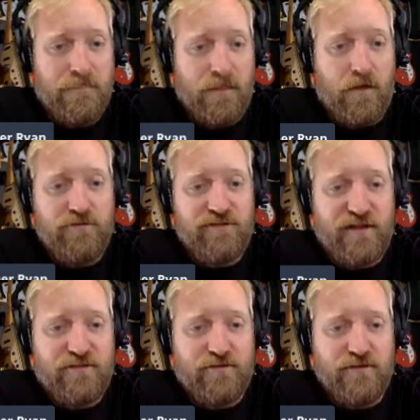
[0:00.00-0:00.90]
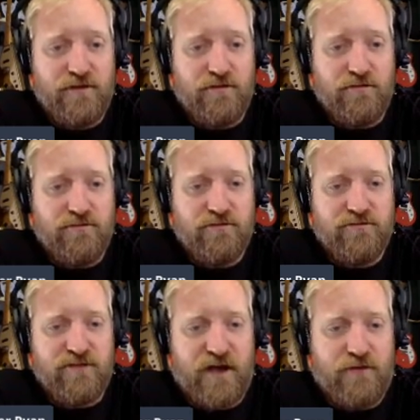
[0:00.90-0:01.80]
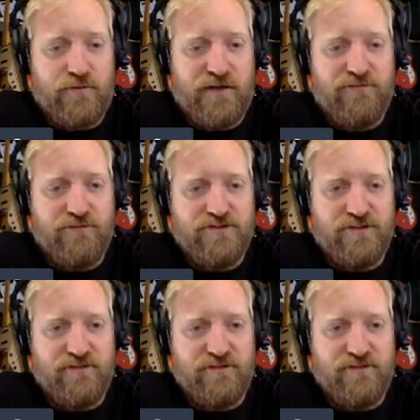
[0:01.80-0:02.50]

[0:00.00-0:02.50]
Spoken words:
I always liked their little side red switches